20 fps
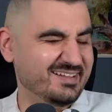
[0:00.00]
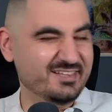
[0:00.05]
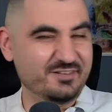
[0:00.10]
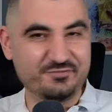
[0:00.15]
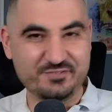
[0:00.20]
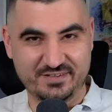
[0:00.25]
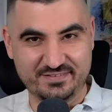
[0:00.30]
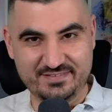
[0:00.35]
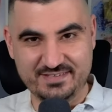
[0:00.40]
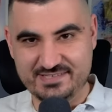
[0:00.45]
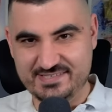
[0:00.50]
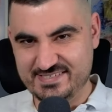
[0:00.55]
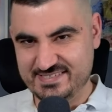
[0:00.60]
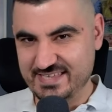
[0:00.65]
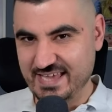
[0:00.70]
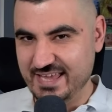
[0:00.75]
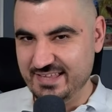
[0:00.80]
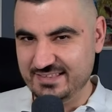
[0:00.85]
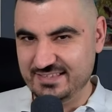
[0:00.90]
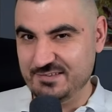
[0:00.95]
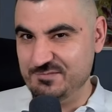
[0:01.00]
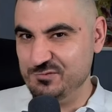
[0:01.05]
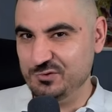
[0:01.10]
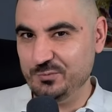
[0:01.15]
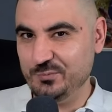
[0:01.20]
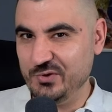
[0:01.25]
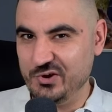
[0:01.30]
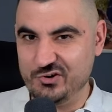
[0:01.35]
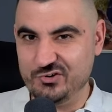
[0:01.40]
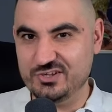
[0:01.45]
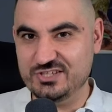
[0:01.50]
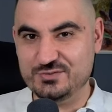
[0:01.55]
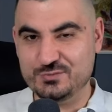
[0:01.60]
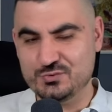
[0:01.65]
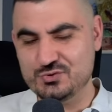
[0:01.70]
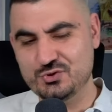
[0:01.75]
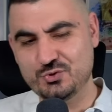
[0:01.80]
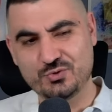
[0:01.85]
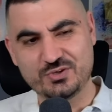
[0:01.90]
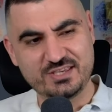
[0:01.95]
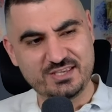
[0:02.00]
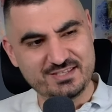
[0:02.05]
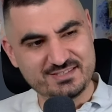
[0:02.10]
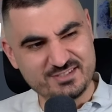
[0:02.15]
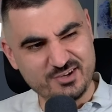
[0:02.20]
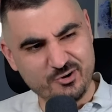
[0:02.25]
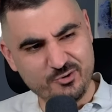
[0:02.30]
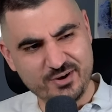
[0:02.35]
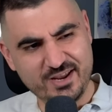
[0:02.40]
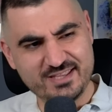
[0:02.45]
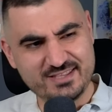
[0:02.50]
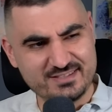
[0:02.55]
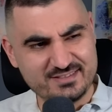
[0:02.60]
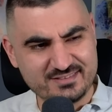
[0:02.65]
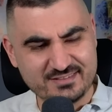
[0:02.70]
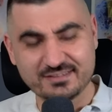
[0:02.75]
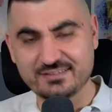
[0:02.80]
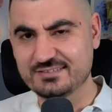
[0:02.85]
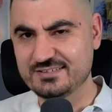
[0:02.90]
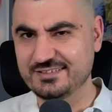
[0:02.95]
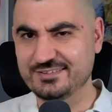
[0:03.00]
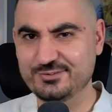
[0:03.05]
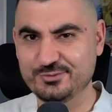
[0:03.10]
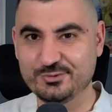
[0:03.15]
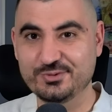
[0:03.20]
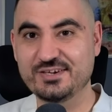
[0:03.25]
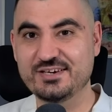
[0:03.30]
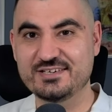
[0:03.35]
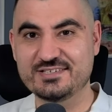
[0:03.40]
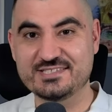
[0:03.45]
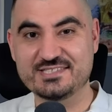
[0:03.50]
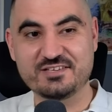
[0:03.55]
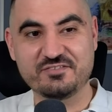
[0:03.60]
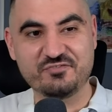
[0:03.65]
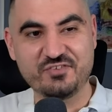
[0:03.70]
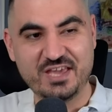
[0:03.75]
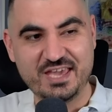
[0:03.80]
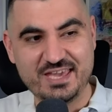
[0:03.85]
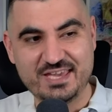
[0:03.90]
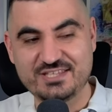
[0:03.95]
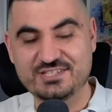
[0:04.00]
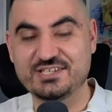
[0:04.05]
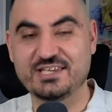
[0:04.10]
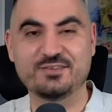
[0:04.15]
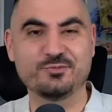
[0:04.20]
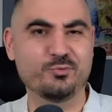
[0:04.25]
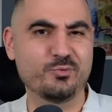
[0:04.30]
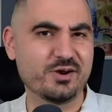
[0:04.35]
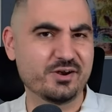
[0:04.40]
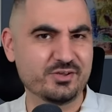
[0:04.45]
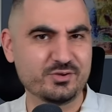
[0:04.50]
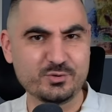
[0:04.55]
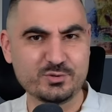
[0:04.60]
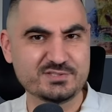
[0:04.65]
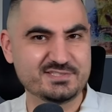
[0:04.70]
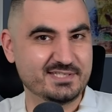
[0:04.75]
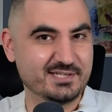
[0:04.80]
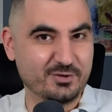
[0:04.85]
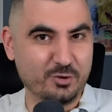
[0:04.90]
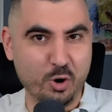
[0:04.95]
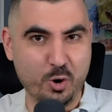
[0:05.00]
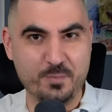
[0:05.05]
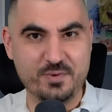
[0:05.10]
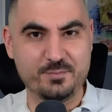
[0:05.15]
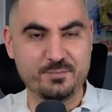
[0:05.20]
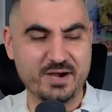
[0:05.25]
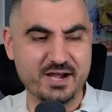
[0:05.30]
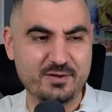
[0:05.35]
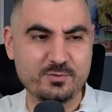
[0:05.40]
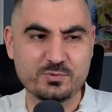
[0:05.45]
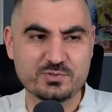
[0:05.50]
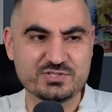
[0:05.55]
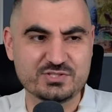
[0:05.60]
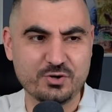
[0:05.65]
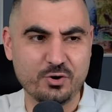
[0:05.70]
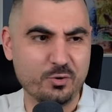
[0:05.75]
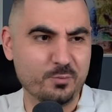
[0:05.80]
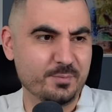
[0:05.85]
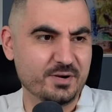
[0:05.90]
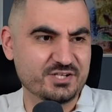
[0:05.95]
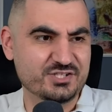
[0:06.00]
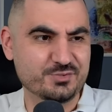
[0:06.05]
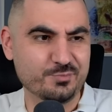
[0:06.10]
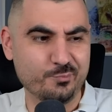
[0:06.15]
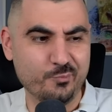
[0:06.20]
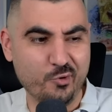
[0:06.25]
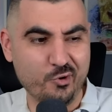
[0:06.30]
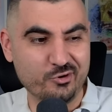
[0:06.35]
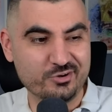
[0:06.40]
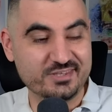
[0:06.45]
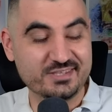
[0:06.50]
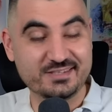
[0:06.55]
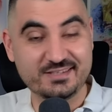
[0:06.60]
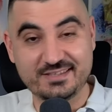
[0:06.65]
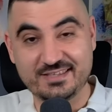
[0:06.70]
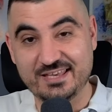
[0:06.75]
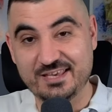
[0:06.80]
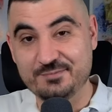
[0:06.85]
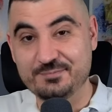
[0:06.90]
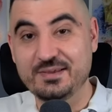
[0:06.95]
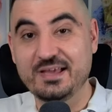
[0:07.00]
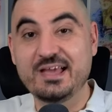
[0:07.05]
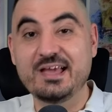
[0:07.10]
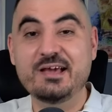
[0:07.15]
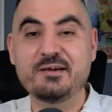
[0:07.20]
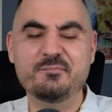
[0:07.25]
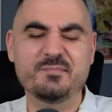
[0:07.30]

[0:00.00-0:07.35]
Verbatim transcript: kind of understand him, to be honest with you. He's already thirty-two years of age and we're using Kobbie Mainoo so much more than him.